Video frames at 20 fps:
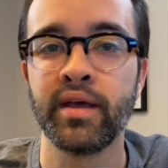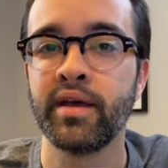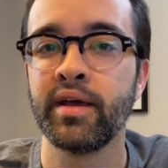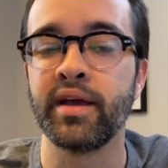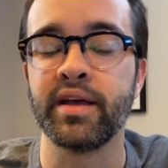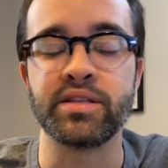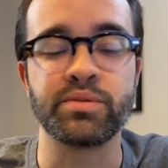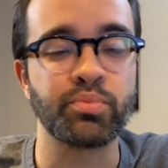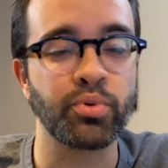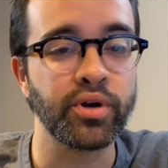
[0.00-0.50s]

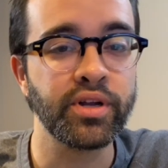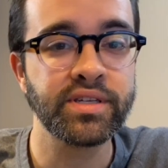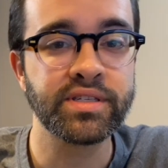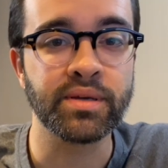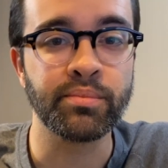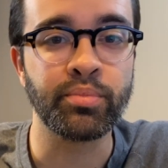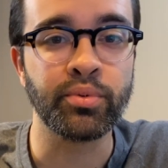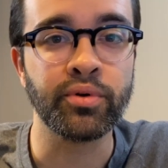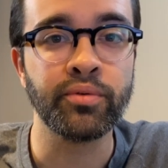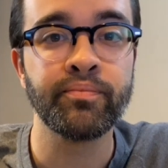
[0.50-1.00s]
It's pretty
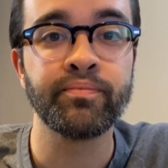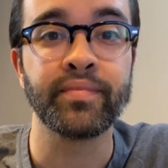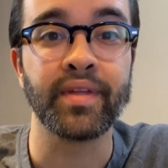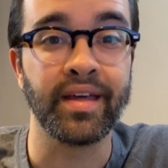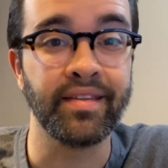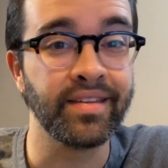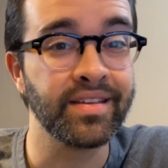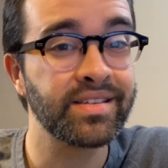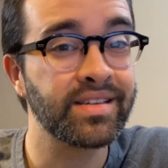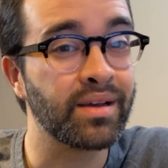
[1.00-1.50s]
simple,
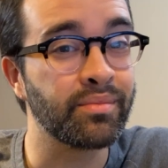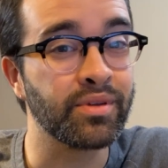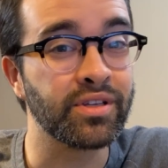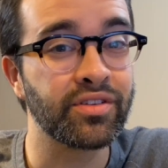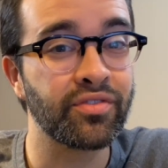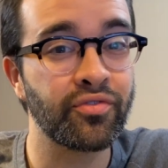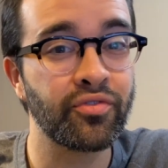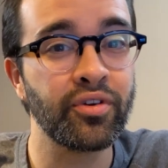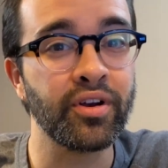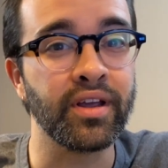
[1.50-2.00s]
and this time it's
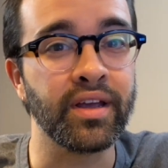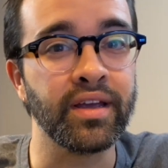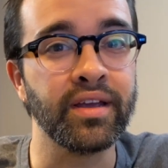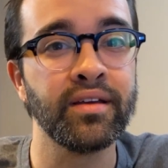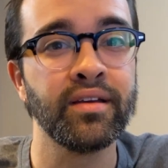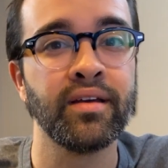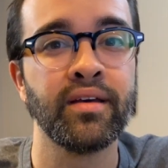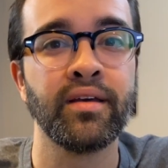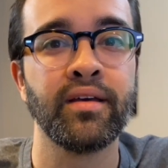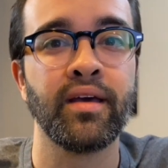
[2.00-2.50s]
free,
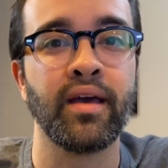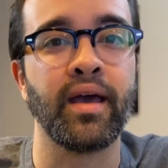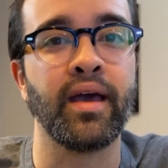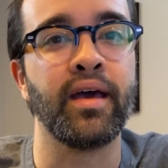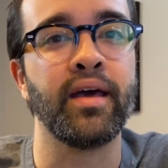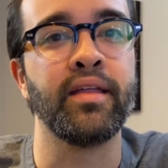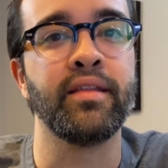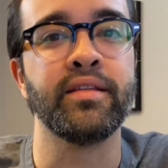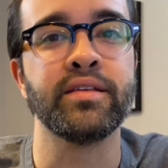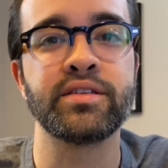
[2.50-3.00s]

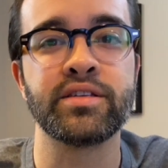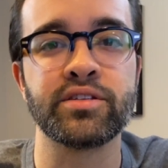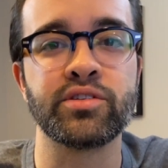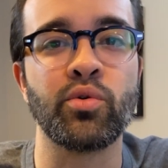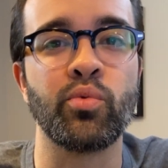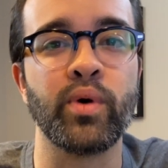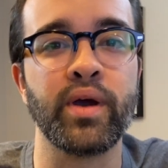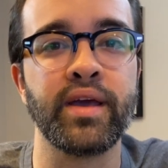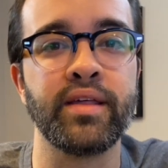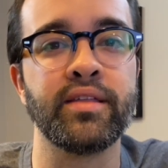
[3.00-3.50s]
and this is a
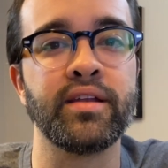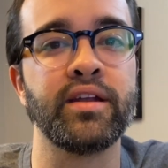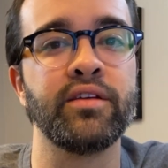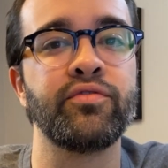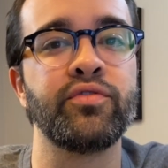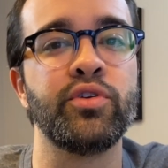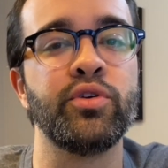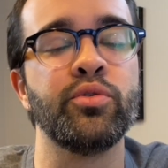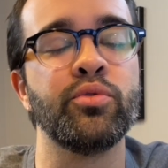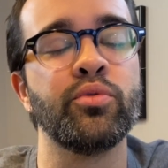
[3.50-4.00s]
way that
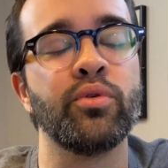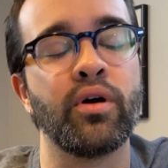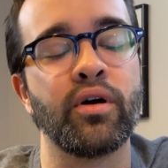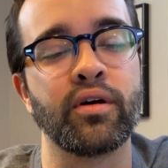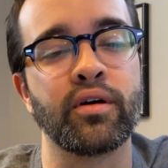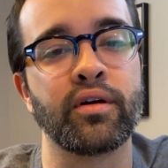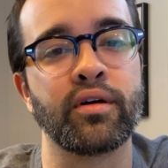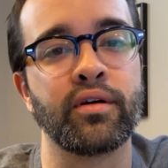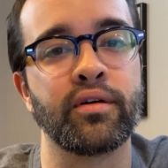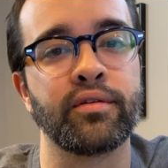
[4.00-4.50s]
if you
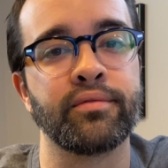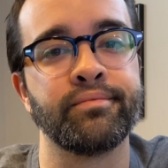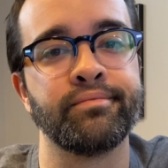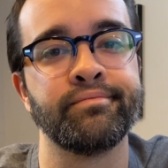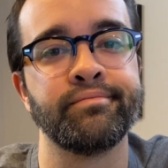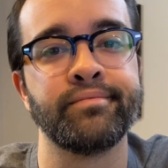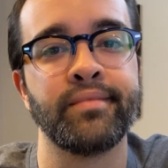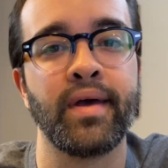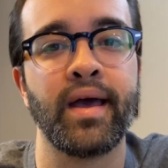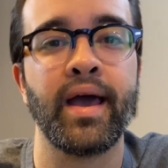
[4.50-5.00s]
are
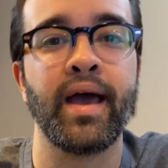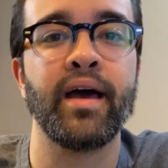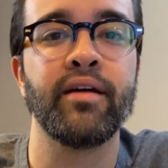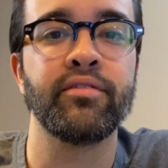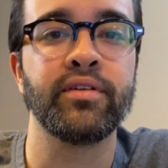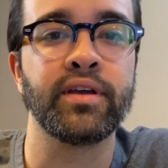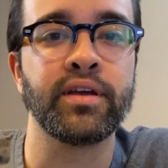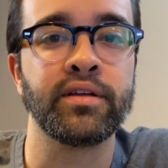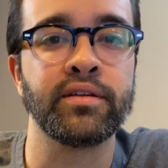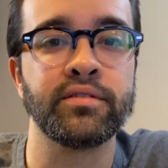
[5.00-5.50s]

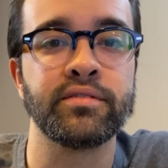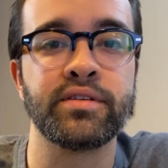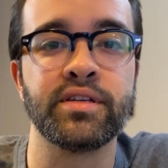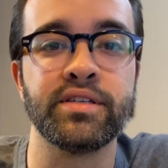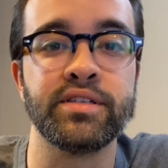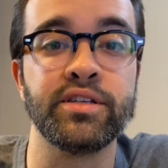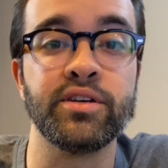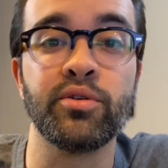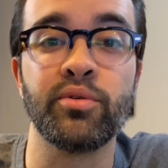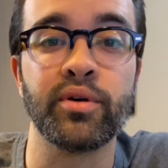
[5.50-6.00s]
having to
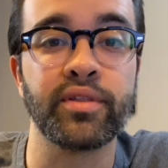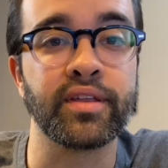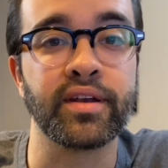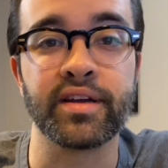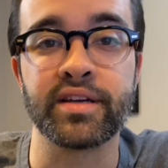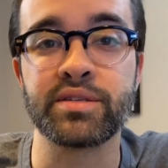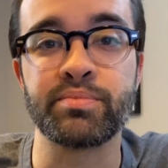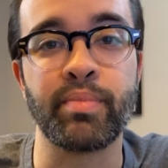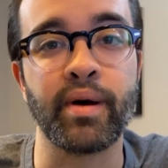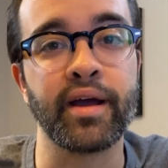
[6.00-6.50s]
deal with an
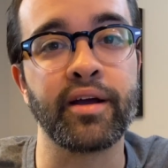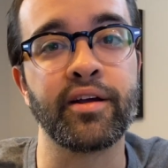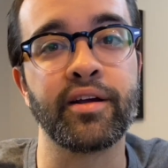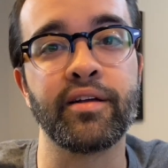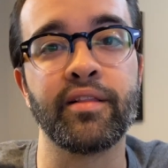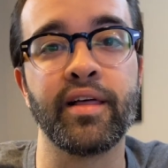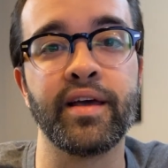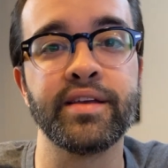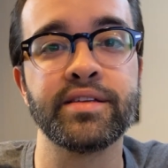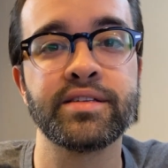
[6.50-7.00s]
expiring
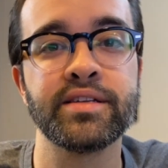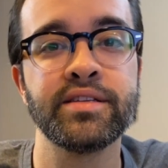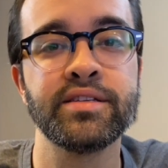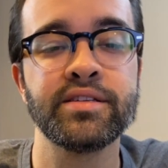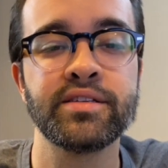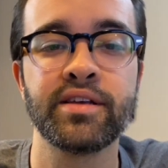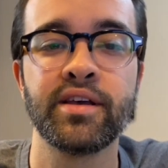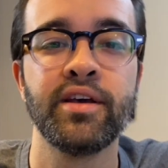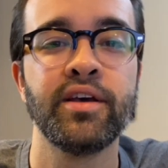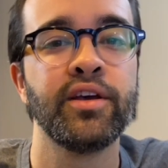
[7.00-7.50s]

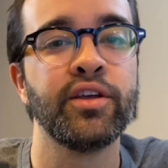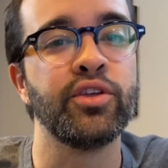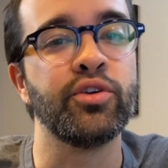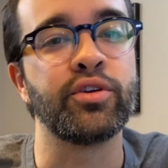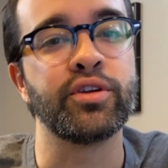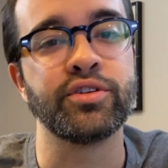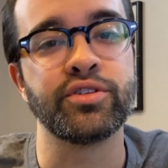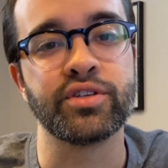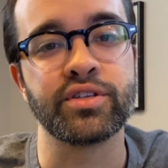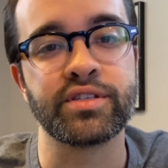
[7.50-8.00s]
license, you
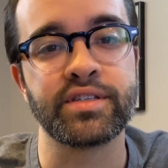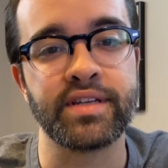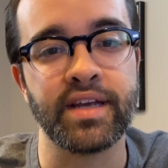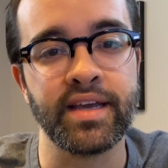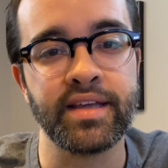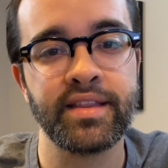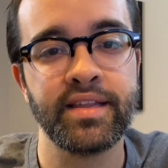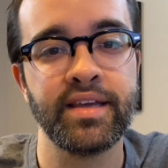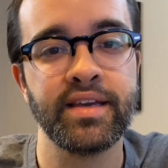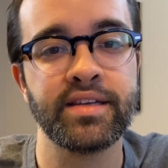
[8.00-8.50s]
can just
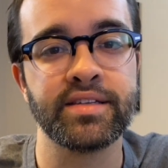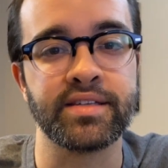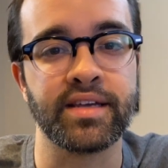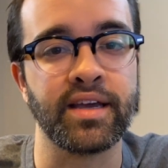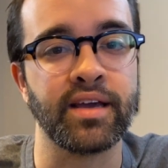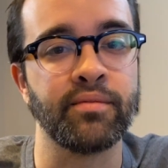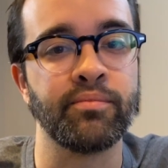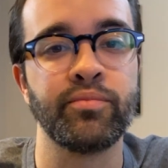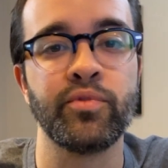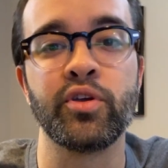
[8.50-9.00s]
take the
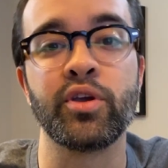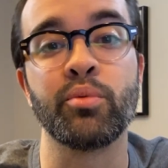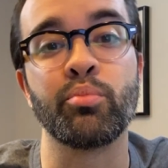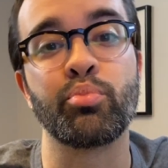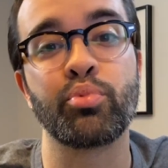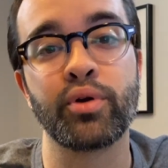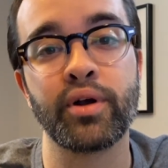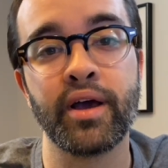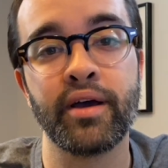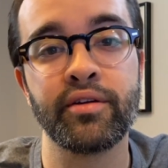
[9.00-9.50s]
exam, you can
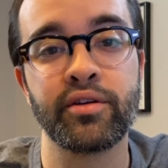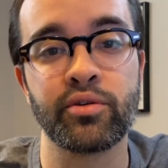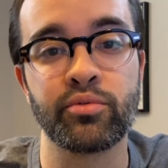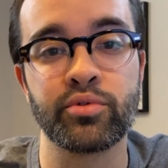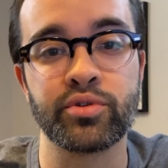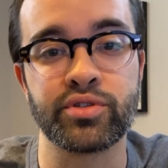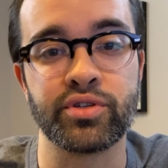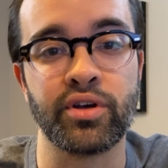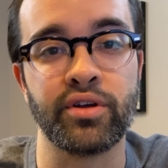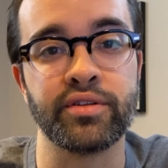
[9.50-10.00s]
print out your
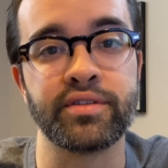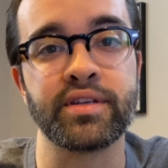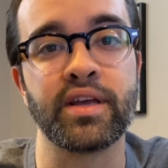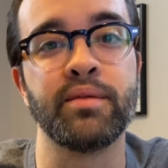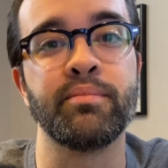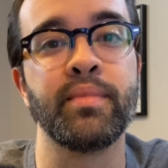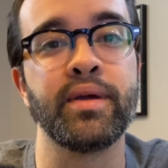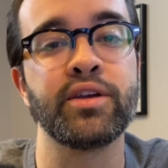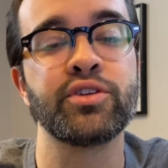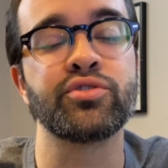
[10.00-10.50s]
results,
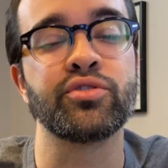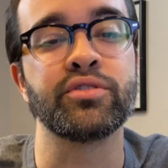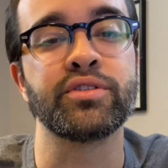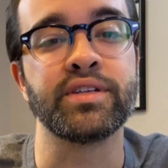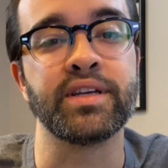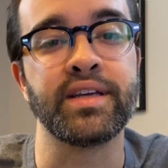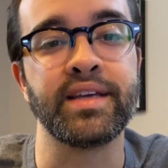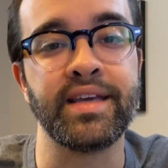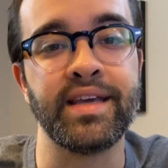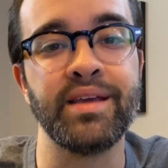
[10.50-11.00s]
and make sure to
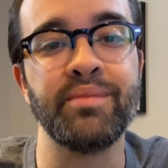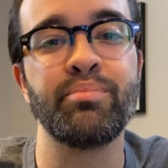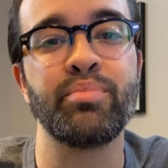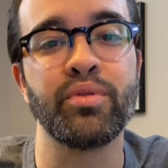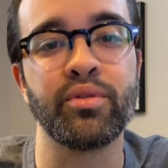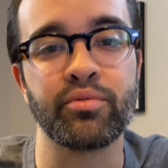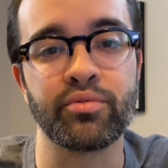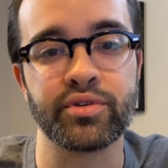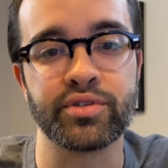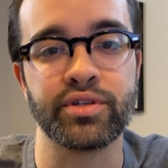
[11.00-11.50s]
keep
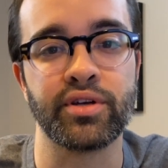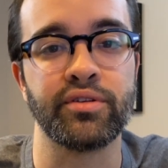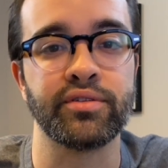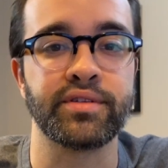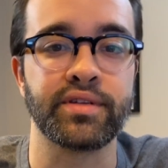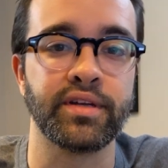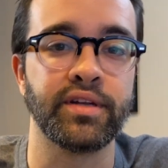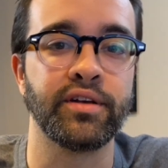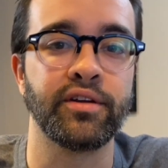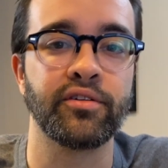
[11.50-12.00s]
the
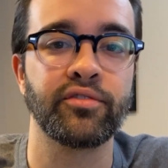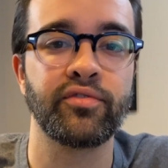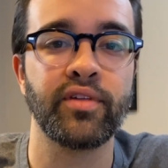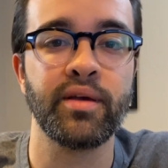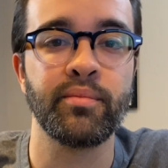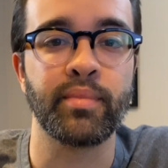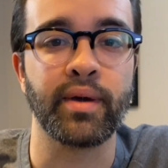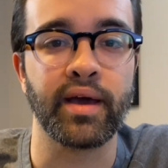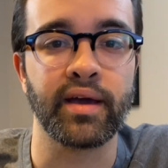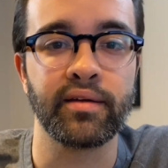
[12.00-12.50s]
results in your
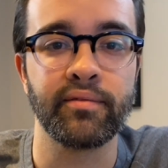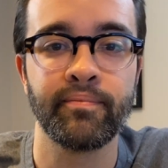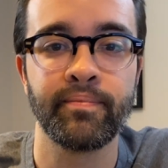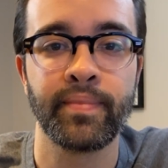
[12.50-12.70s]
flight bag.